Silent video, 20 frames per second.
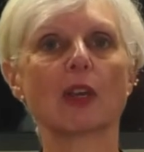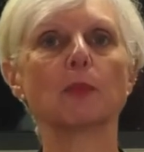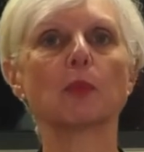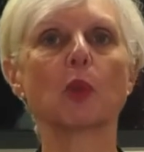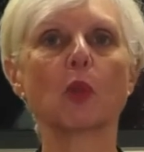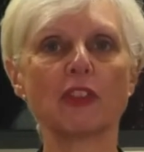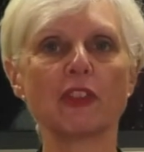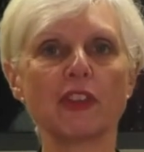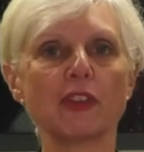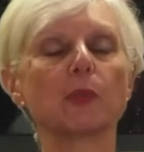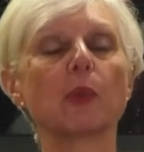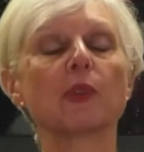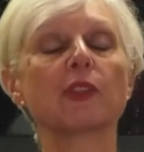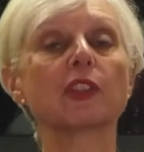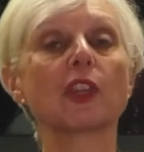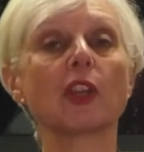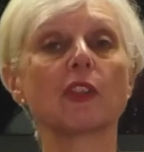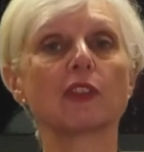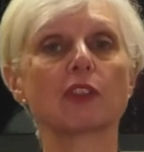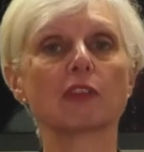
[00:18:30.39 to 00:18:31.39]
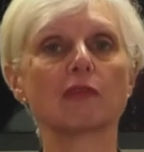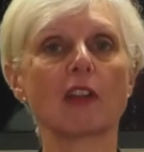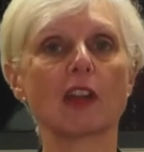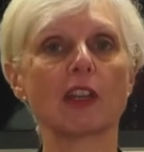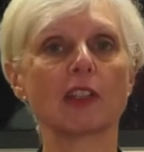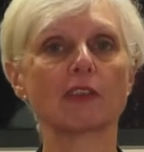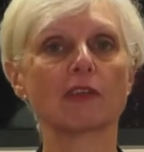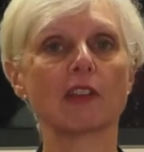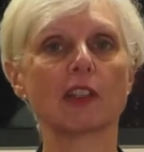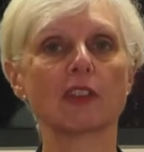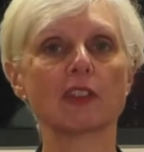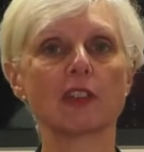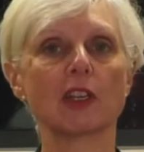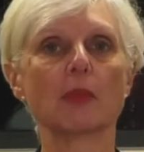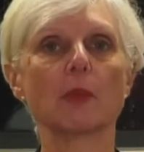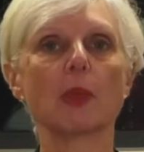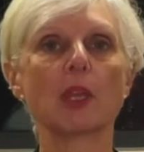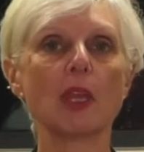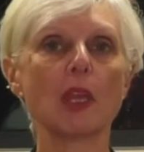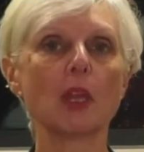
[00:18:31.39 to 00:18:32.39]
Not this one's going to rise right up,
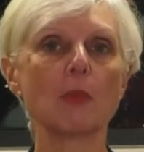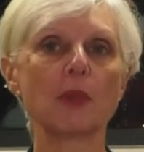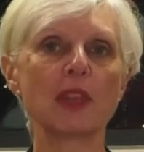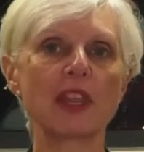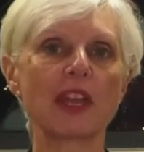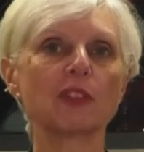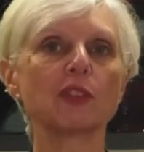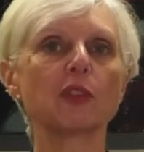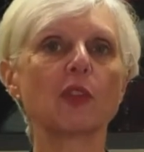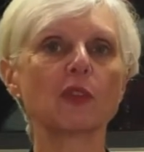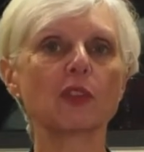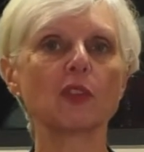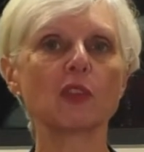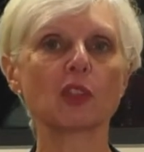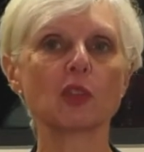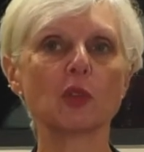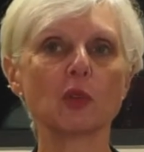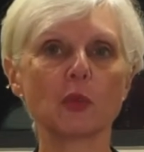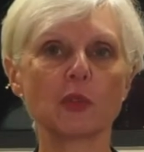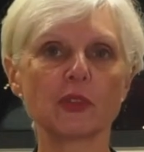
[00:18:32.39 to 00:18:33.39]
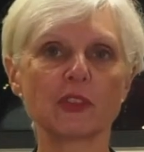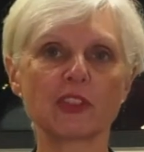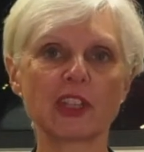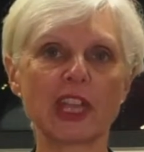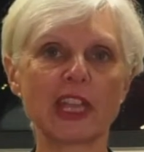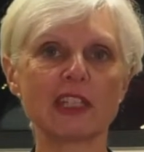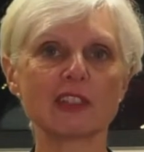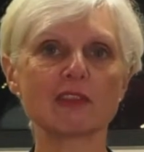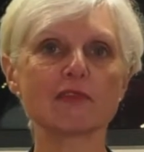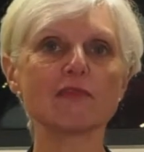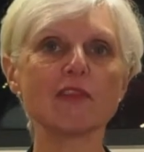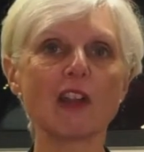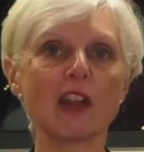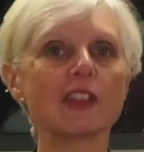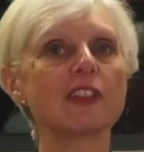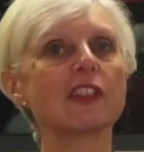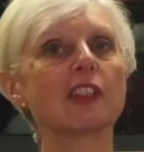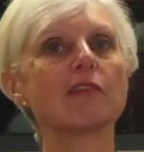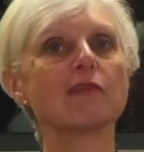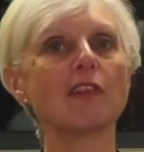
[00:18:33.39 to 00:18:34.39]
but that's often the cause of cakes
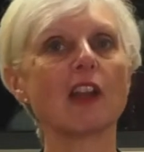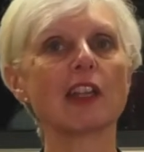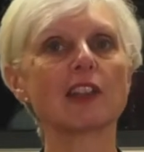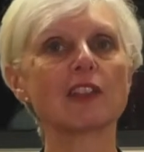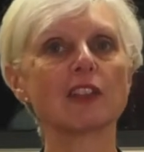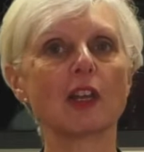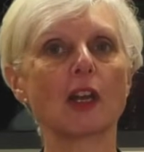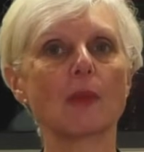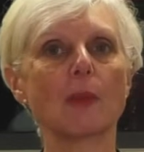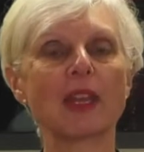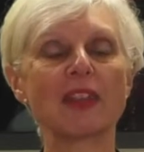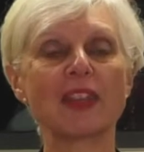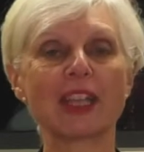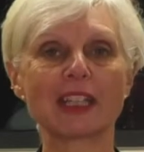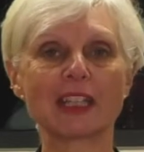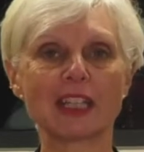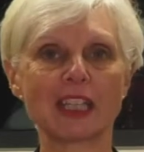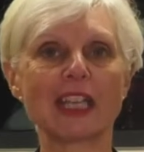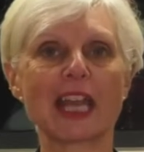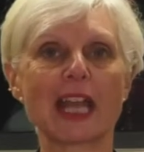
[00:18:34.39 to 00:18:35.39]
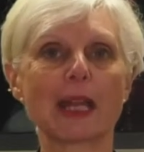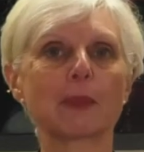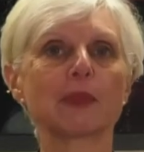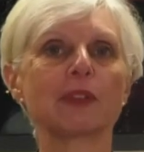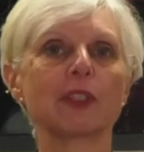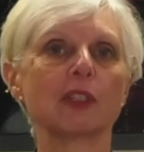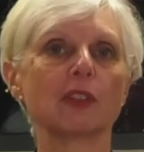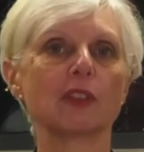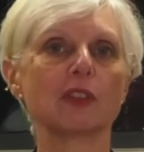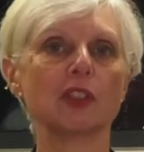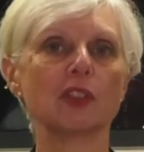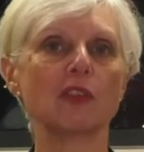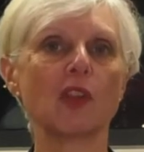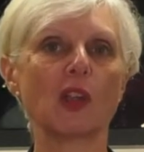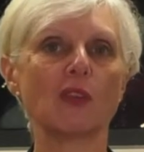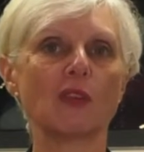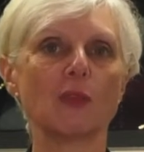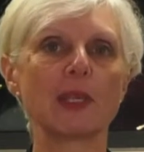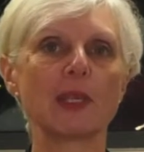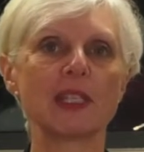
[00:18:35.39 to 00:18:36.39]
rising right up and then collapsing because you've
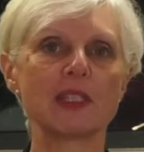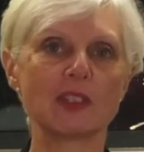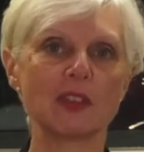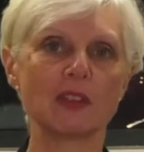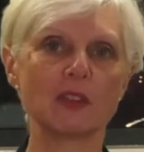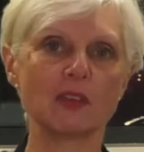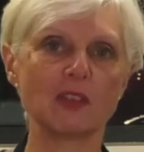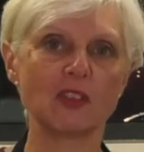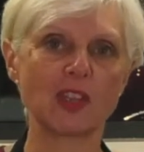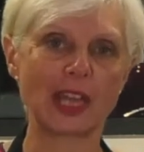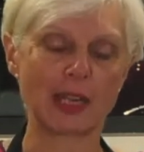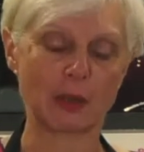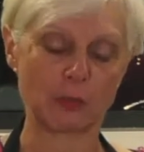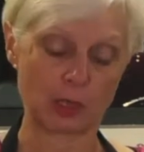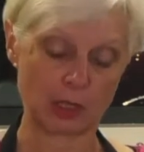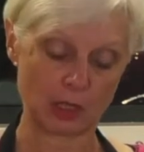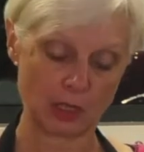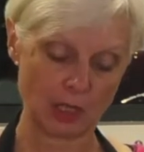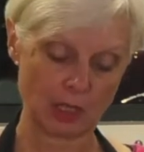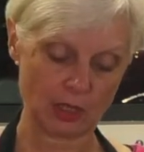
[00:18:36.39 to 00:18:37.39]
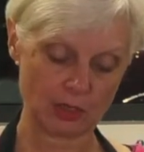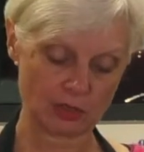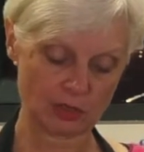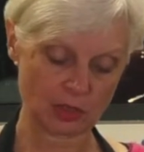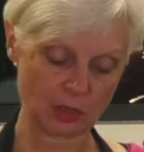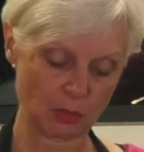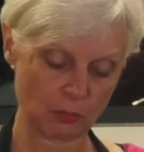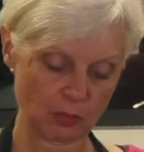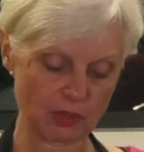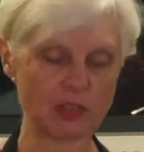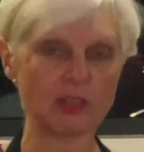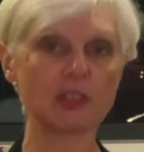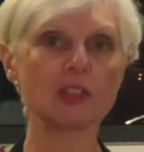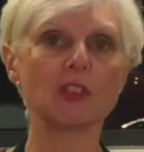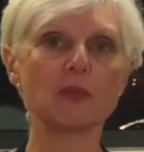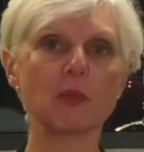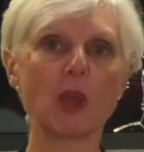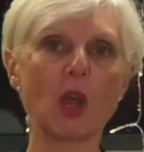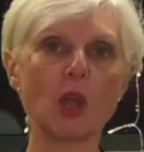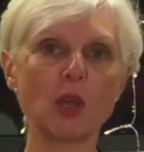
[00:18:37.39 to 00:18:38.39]
overbeaten the flour. So we're
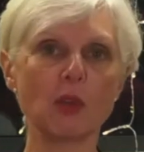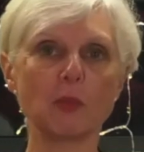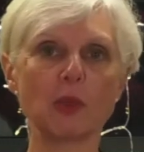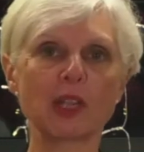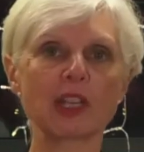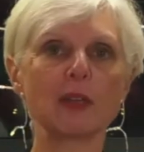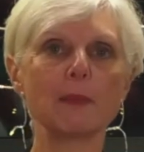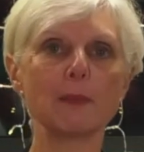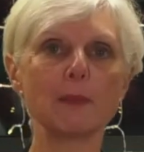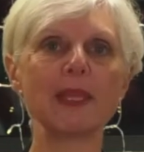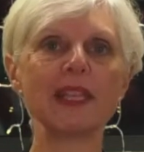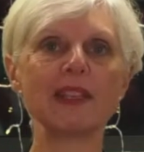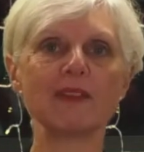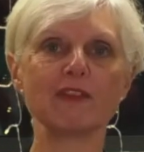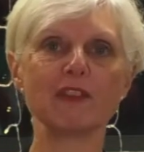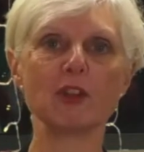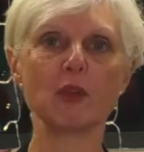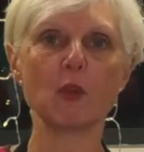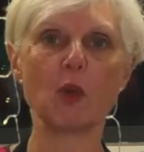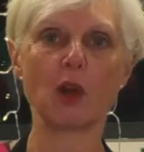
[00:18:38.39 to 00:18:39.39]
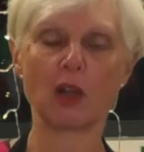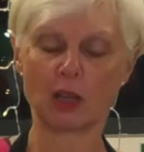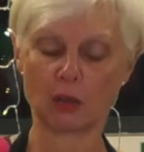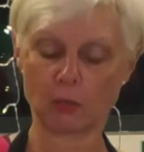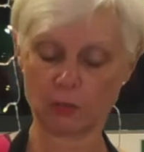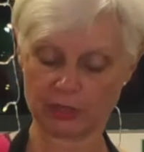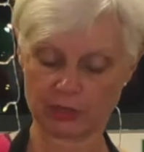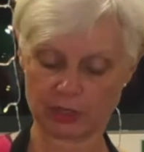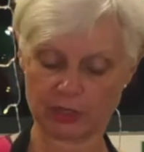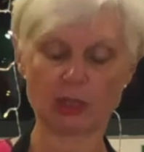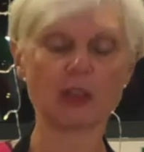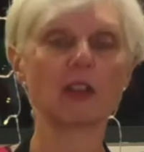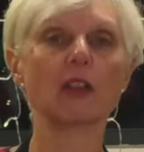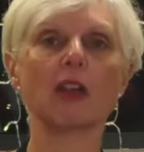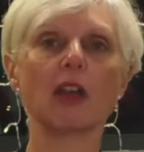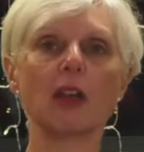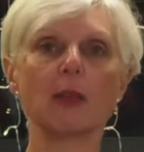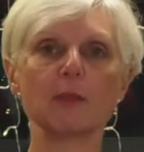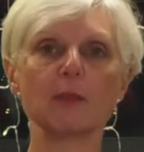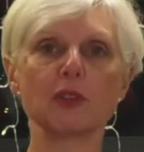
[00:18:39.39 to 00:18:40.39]
going to beat for a while with the
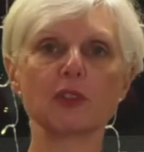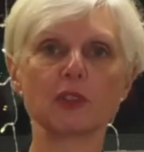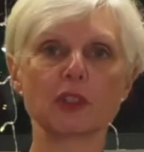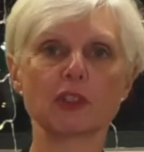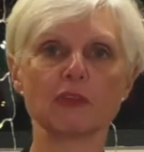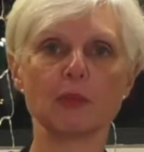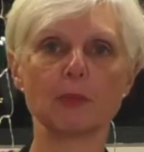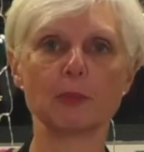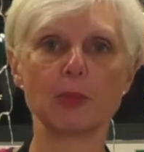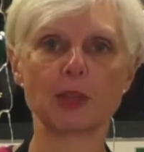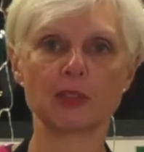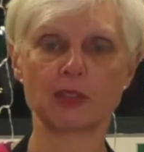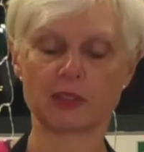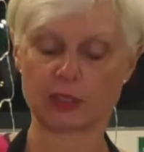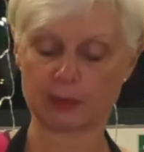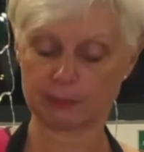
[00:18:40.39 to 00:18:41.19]
sugar and butter.